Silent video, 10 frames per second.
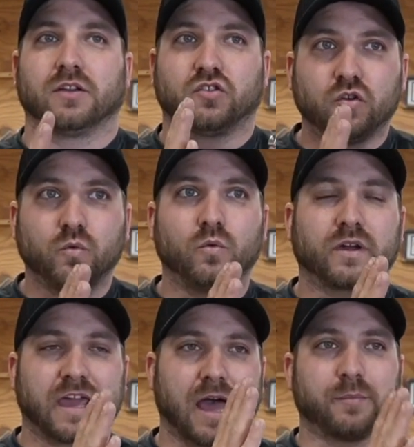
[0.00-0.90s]
2
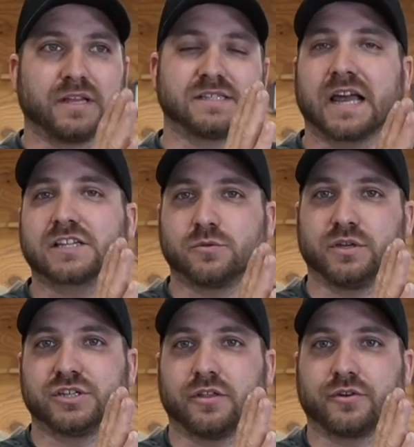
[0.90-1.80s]
cabinets next to
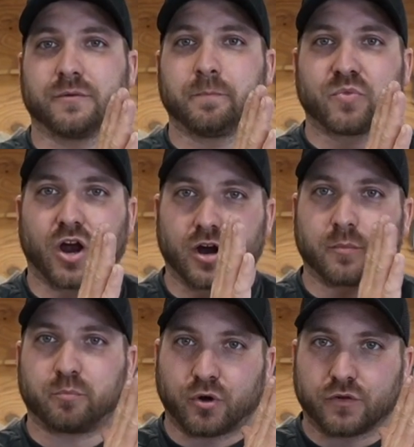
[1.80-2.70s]
each other
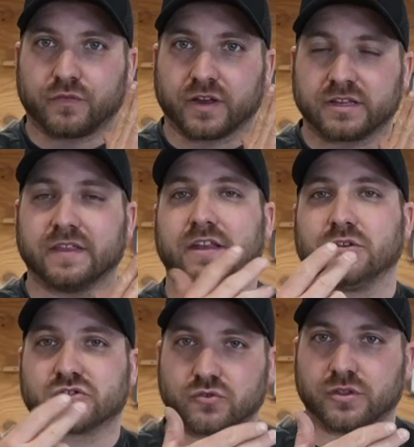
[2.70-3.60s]
are perfect and then you
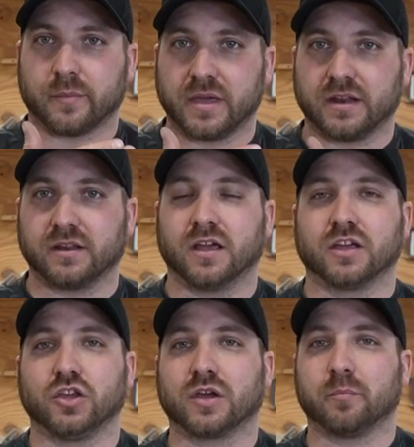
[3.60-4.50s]
screw them in,
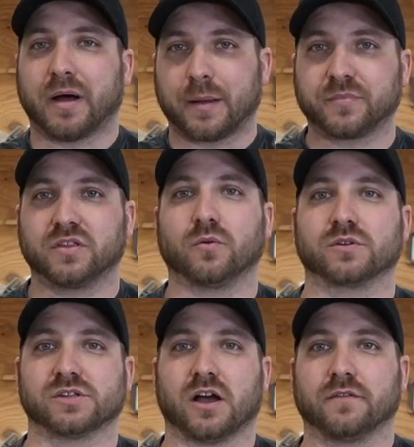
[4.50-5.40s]
you can pop the
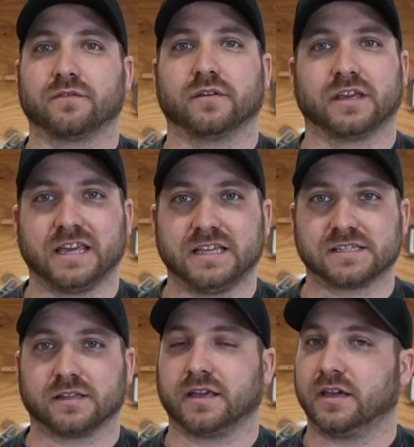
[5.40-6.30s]
doors off
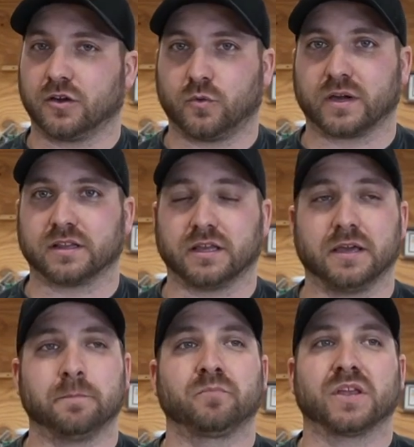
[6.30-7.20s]
easily,
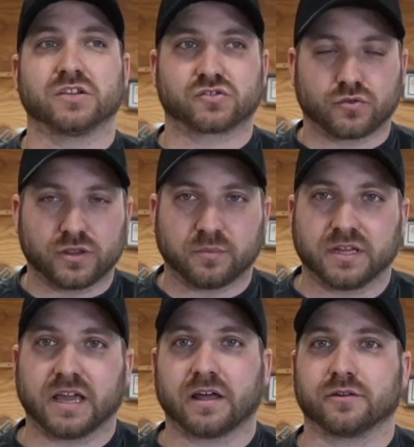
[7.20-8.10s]
quickly, screw them
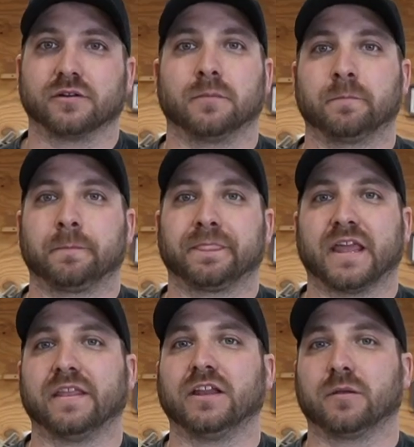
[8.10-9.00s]
together,
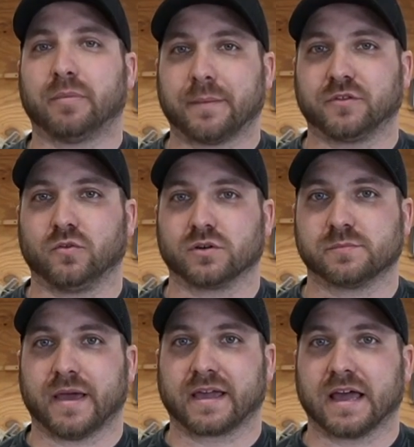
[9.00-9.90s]
and then you can pop the doors
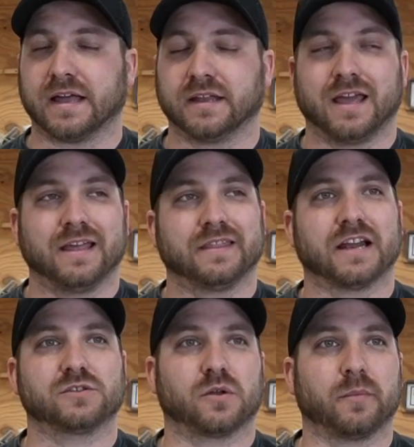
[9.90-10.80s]
back on. That
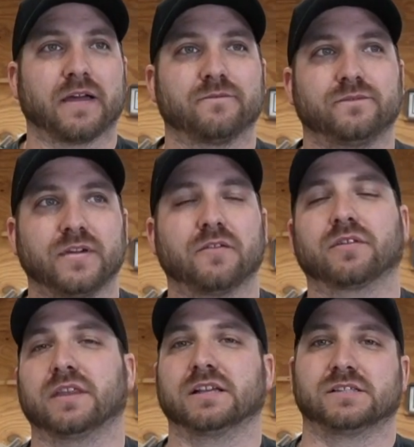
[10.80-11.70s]
is one of my
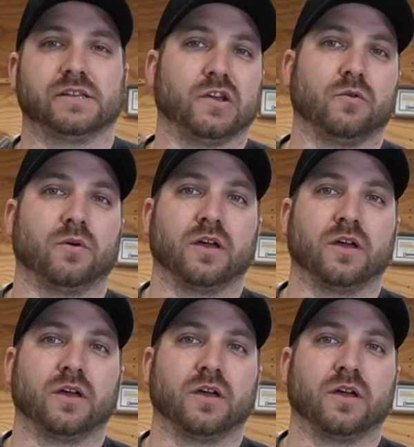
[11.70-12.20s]
favorite things to do,